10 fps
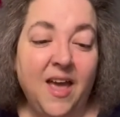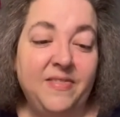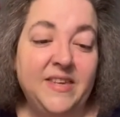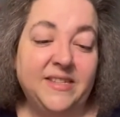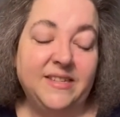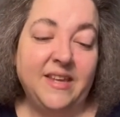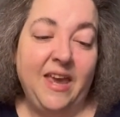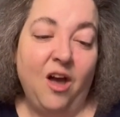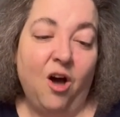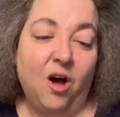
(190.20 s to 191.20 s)
This is
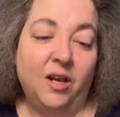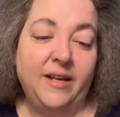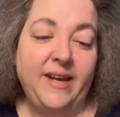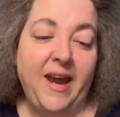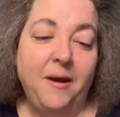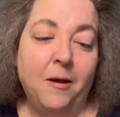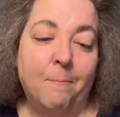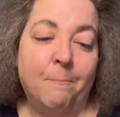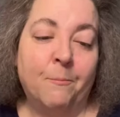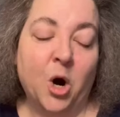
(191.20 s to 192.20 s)
a holiday
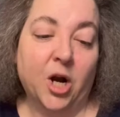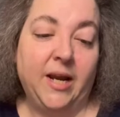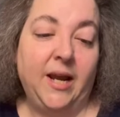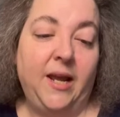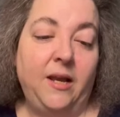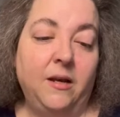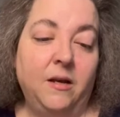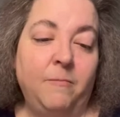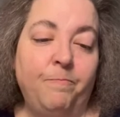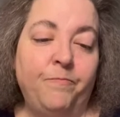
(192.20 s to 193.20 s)
market
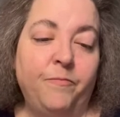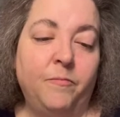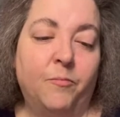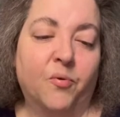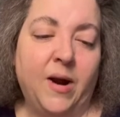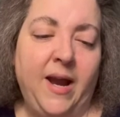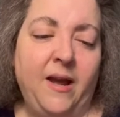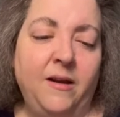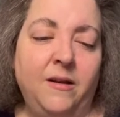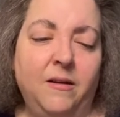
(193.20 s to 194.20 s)

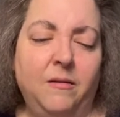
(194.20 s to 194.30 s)
brand.